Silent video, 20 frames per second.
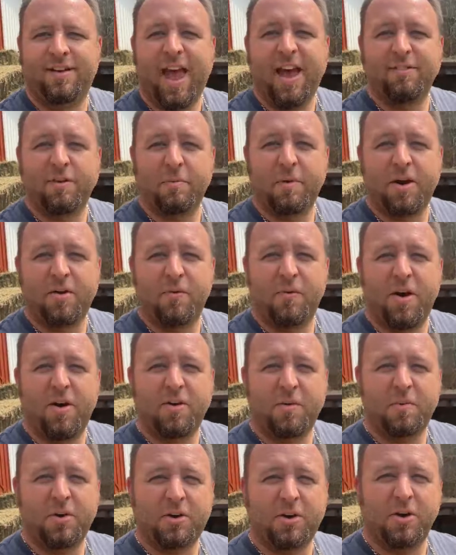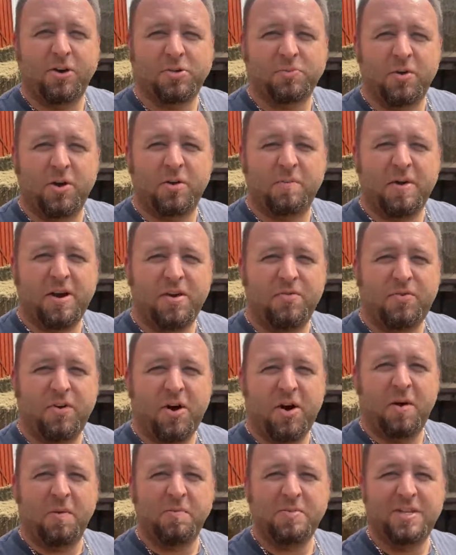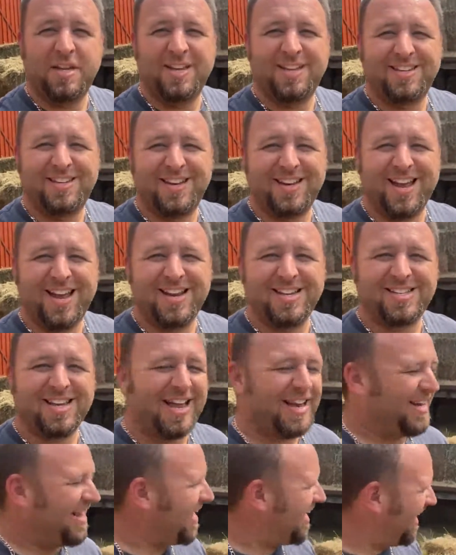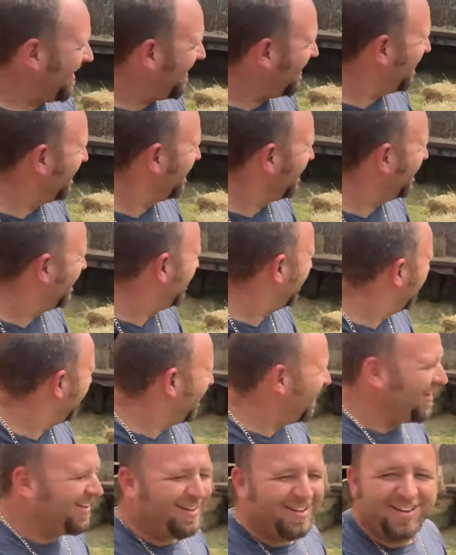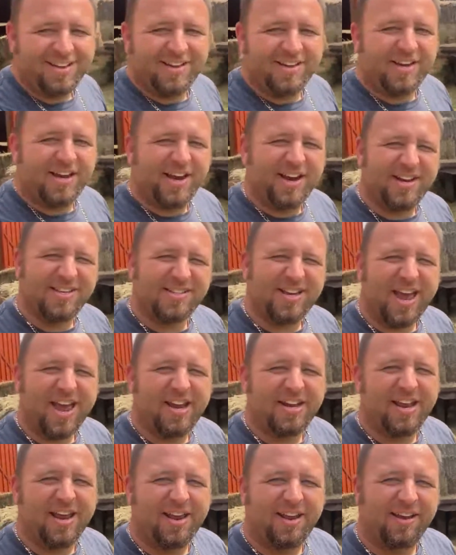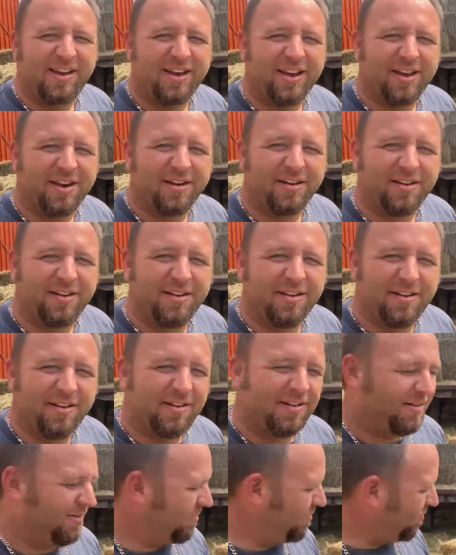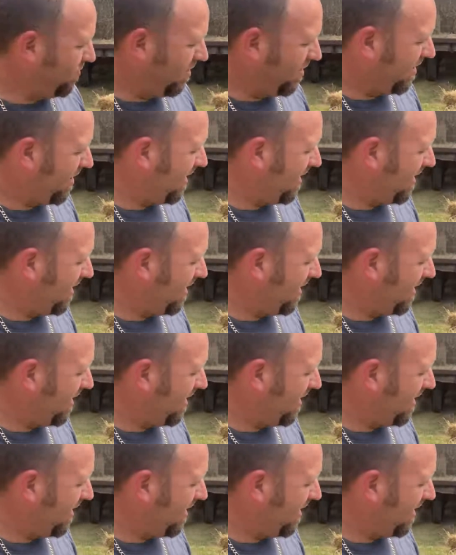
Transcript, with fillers: Hey everybody, welcome to Kirchberg Mini Farms. Today's that day. It is hay day again. We're